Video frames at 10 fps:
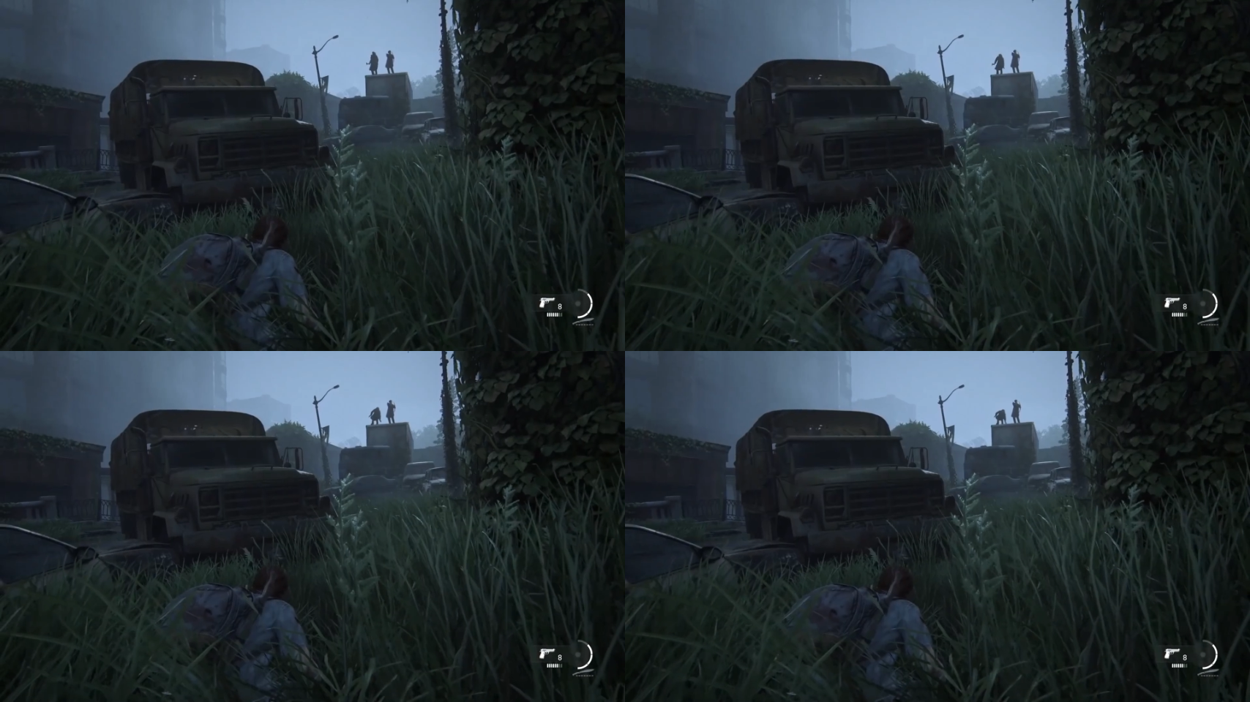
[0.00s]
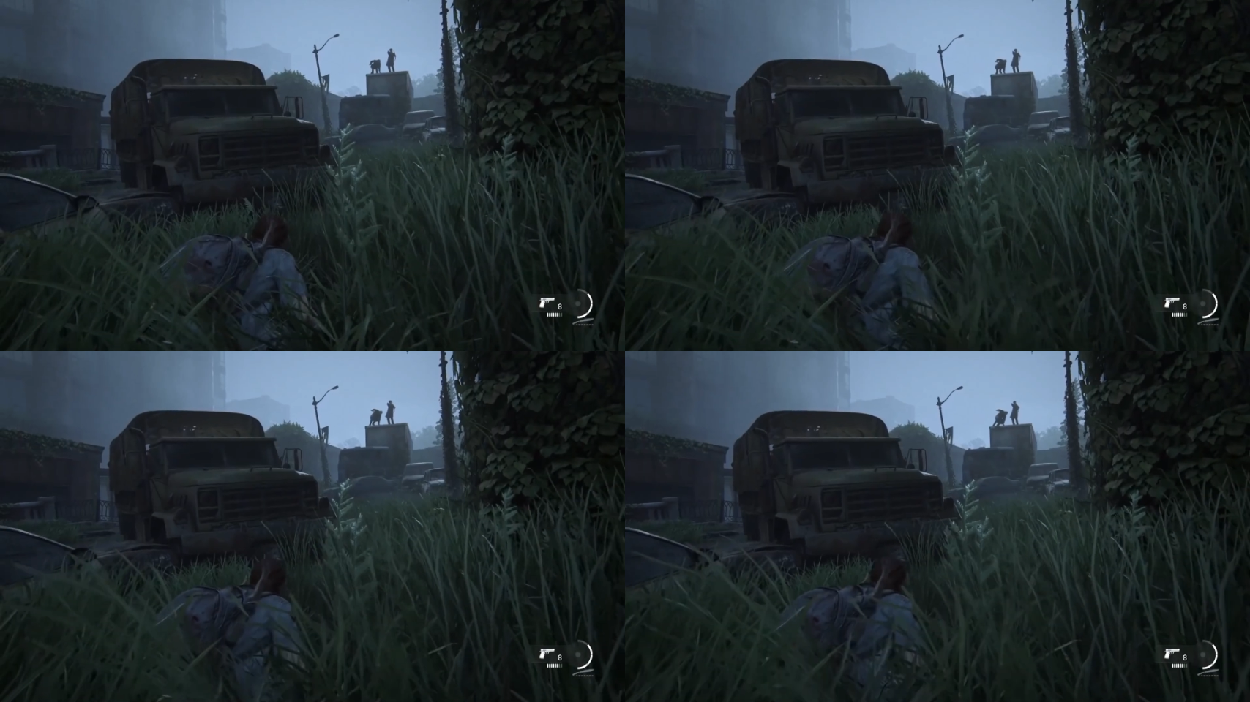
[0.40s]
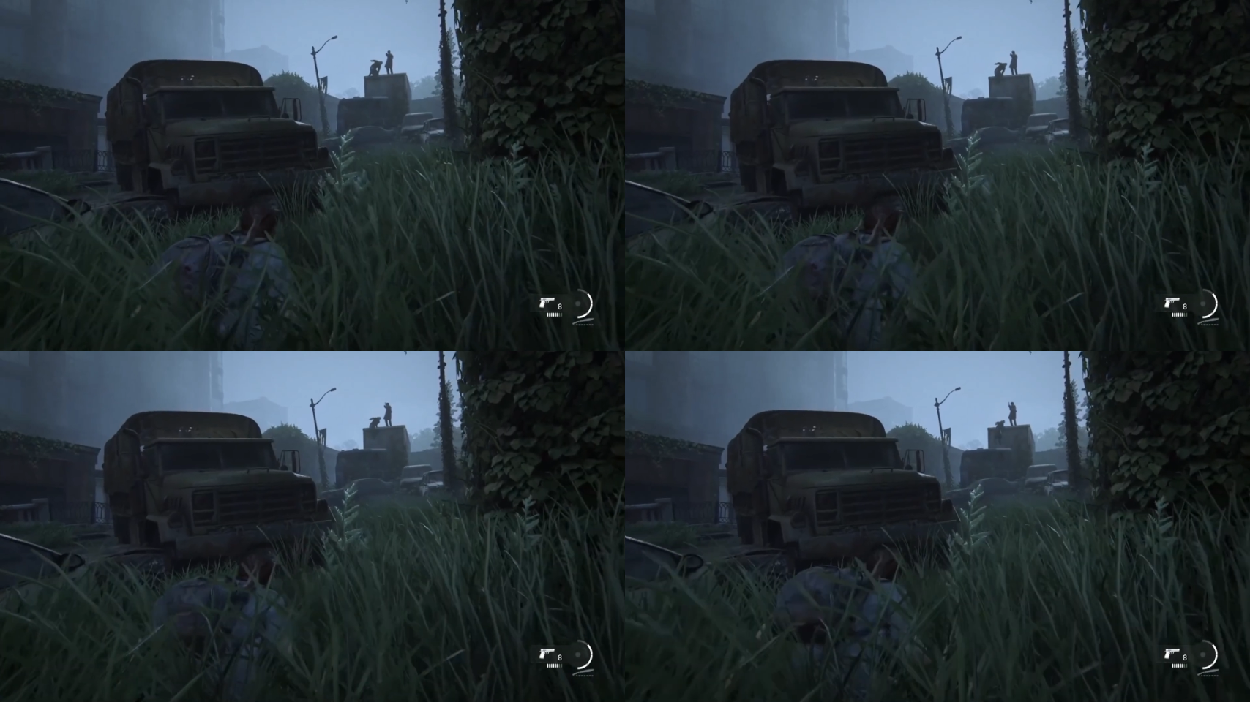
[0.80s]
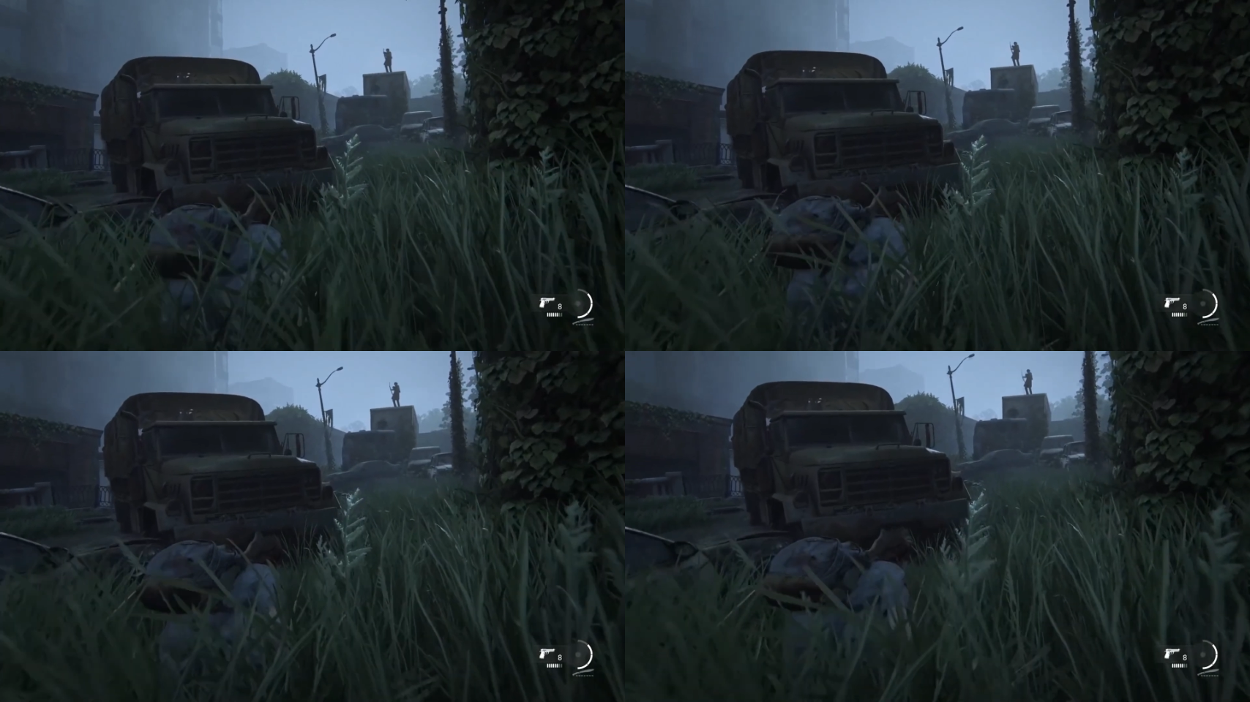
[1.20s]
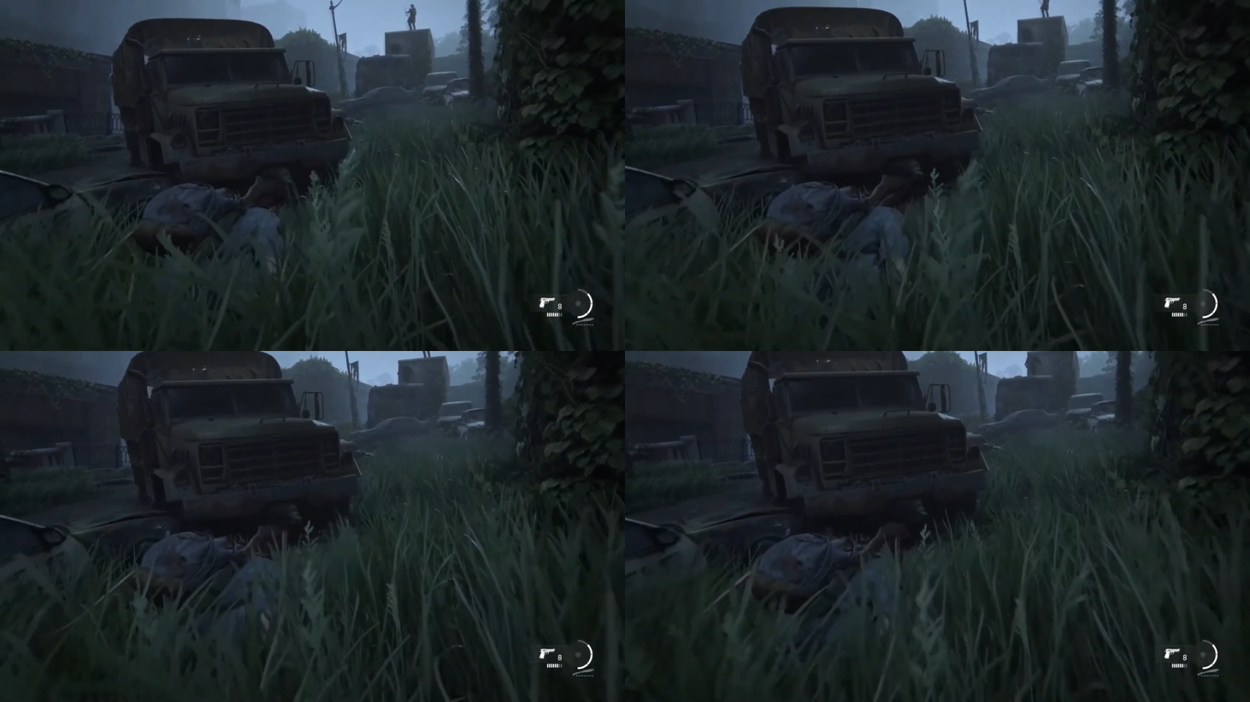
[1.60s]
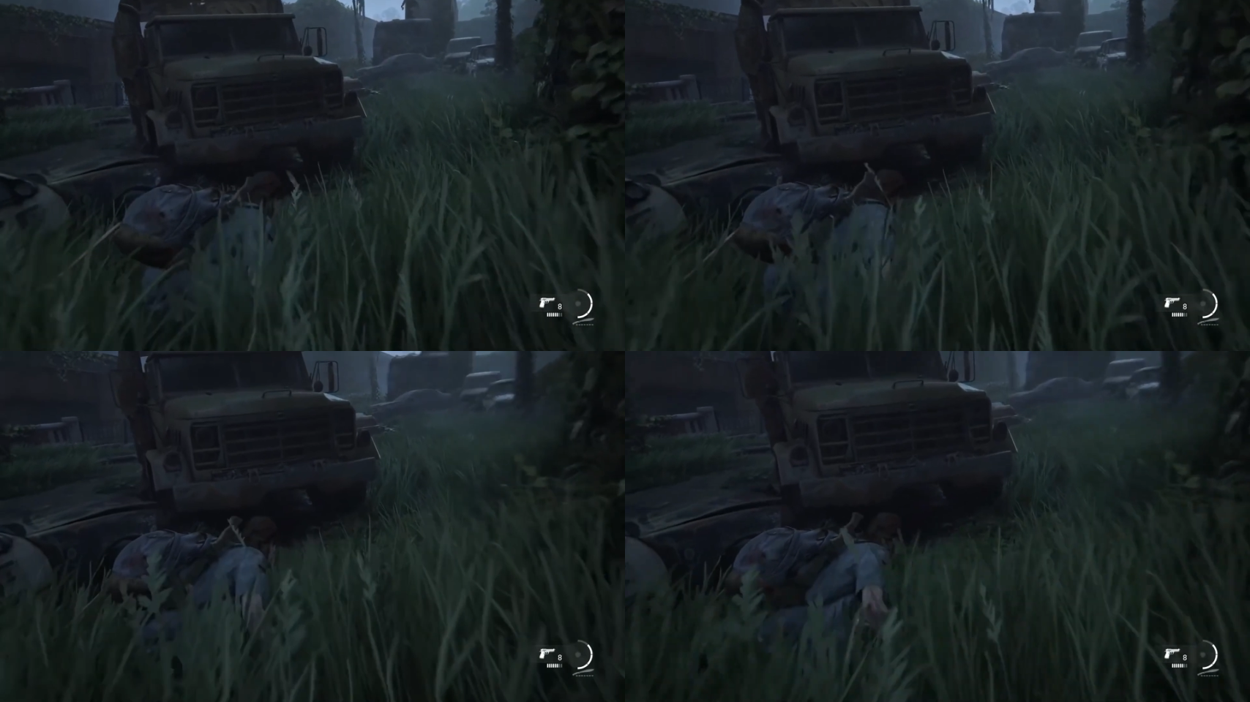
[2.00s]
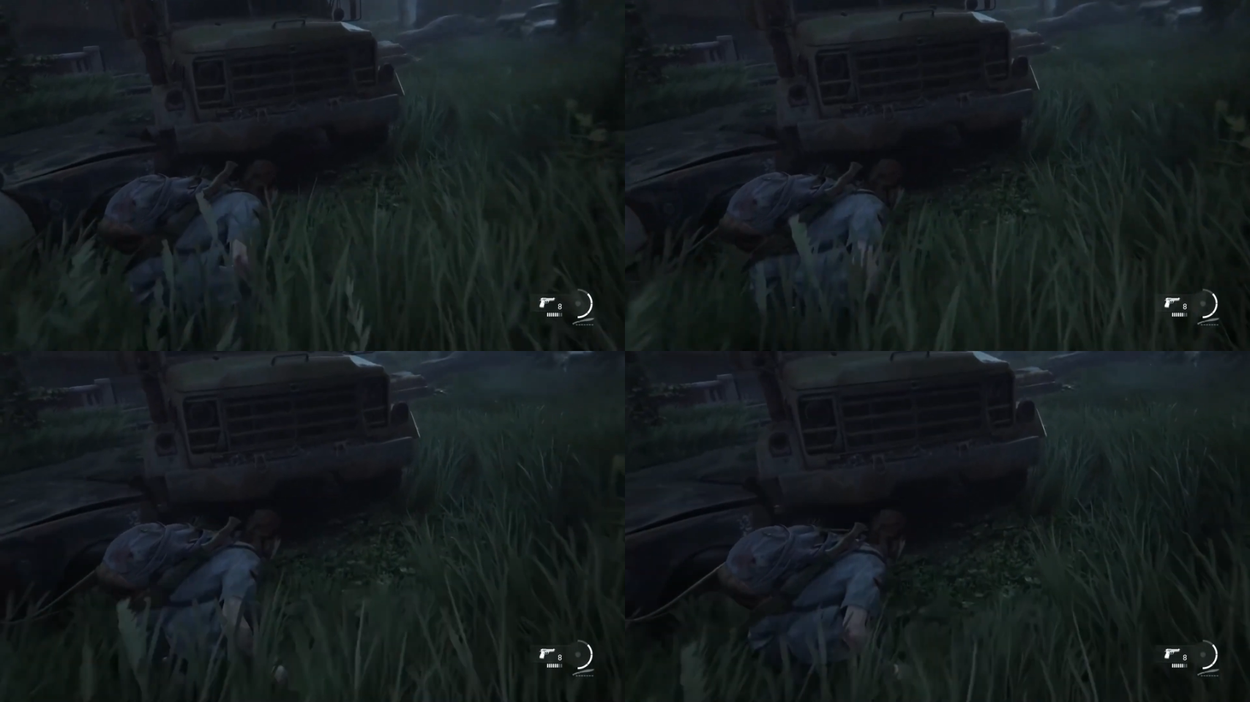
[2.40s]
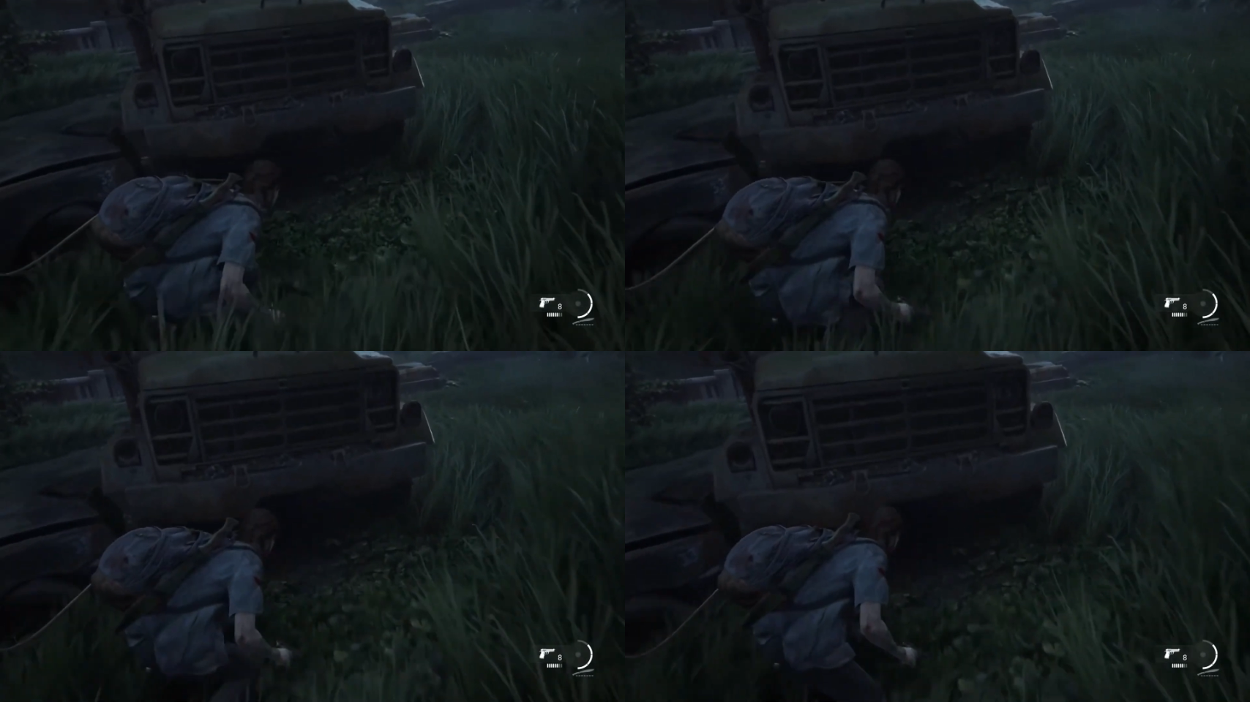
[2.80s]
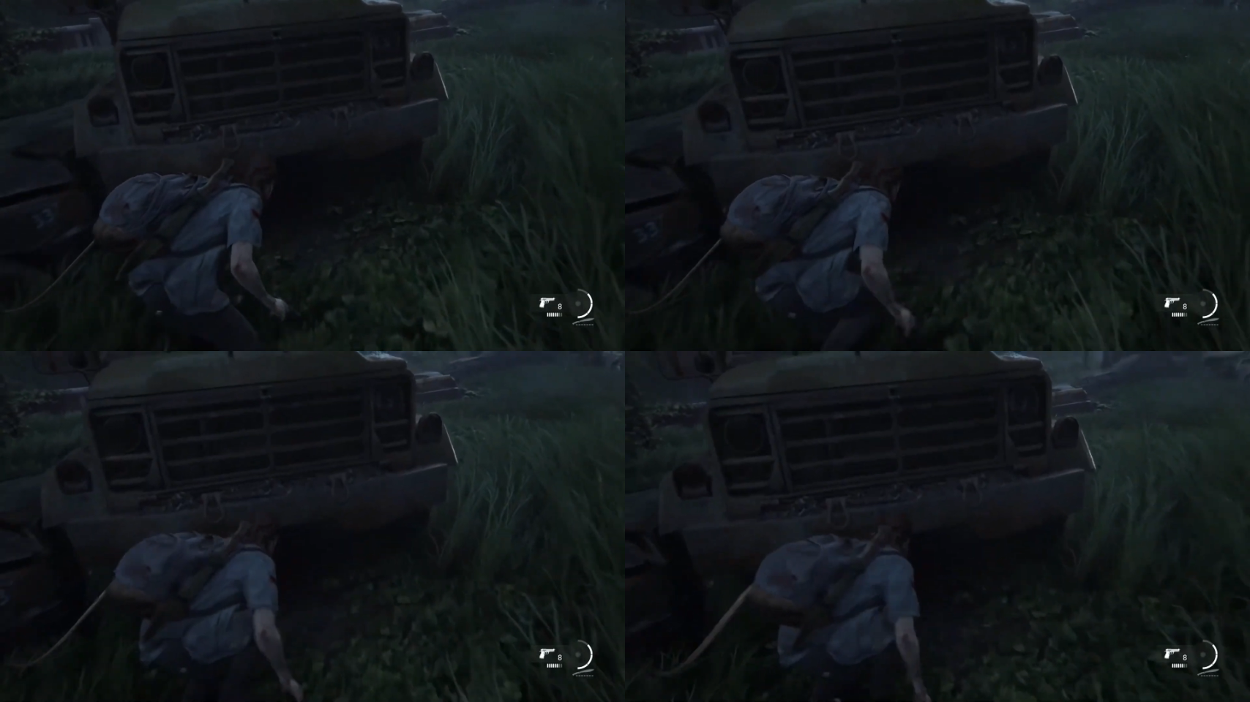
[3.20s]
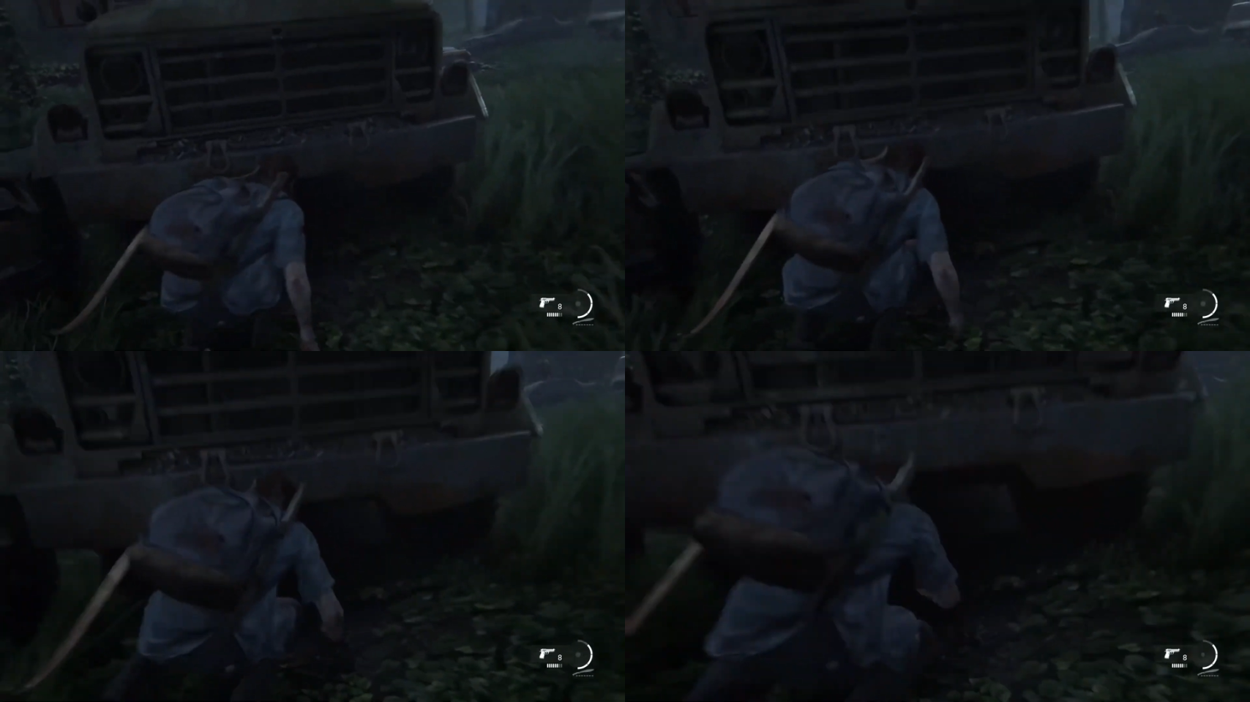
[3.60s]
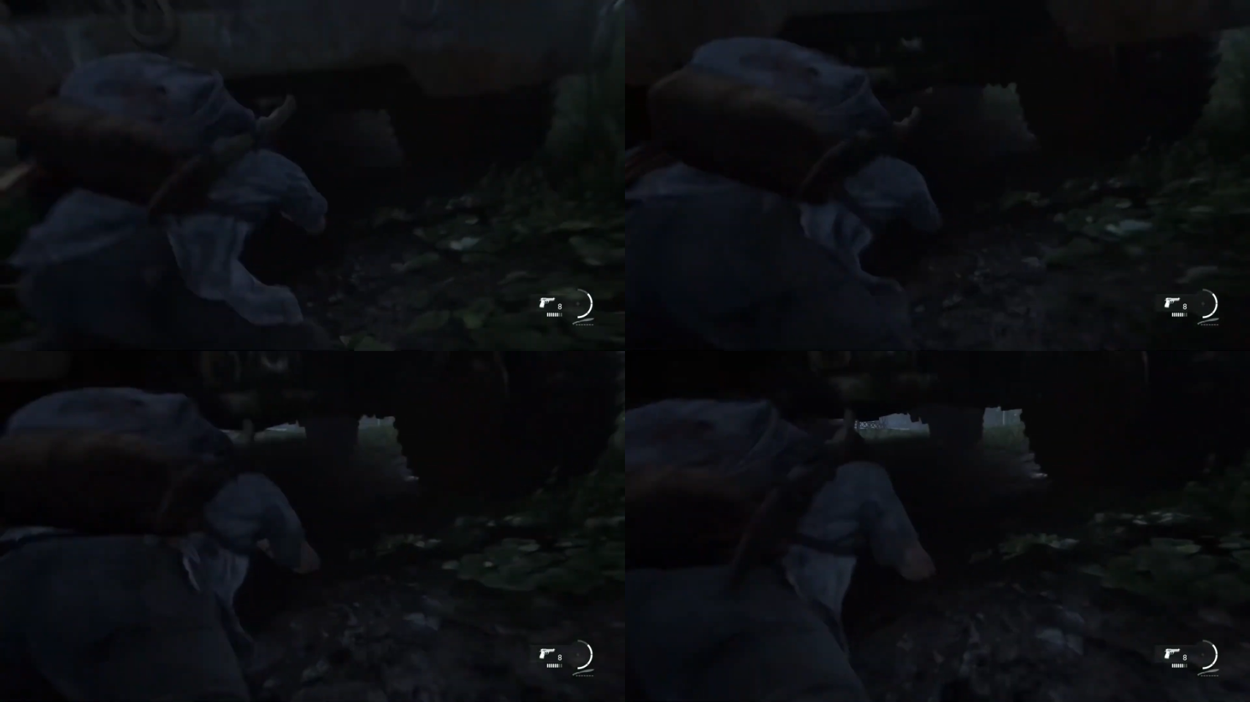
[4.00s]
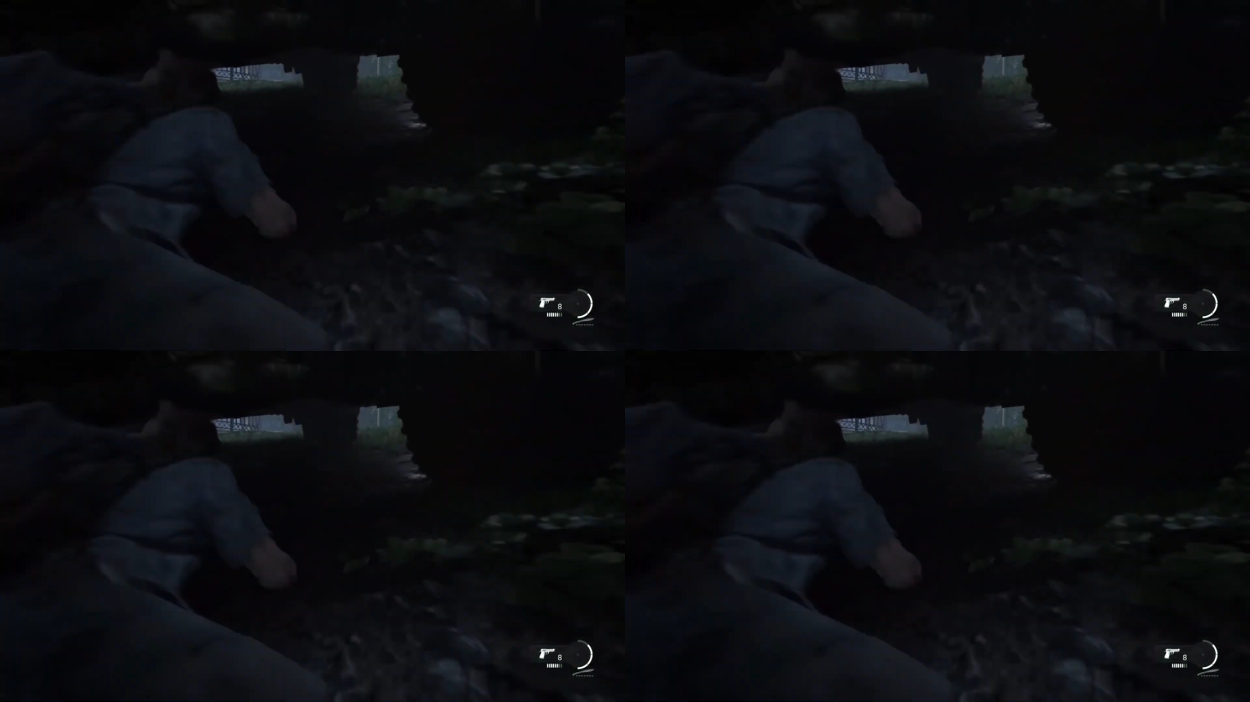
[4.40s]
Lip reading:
Nobody's mouth can be seen.